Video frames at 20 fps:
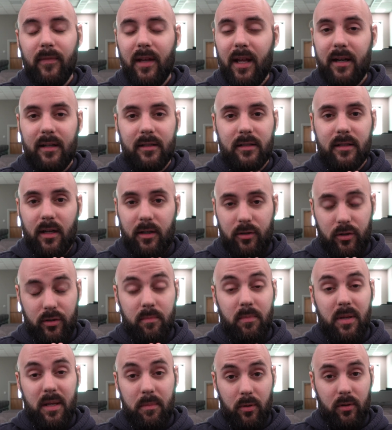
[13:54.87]
and it's not
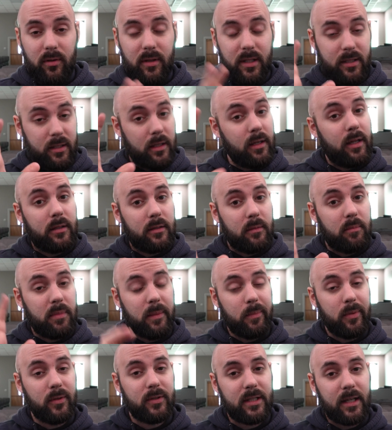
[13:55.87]
just people listening to
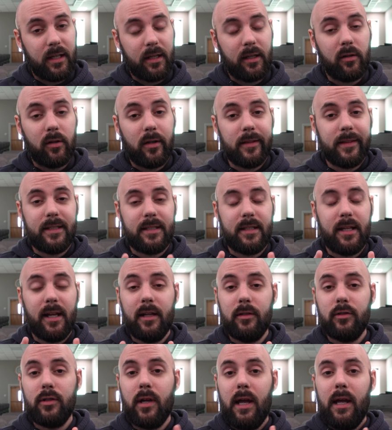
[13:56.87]
people singing on the
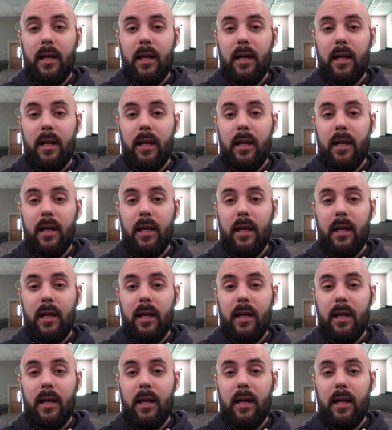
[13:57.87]
stage.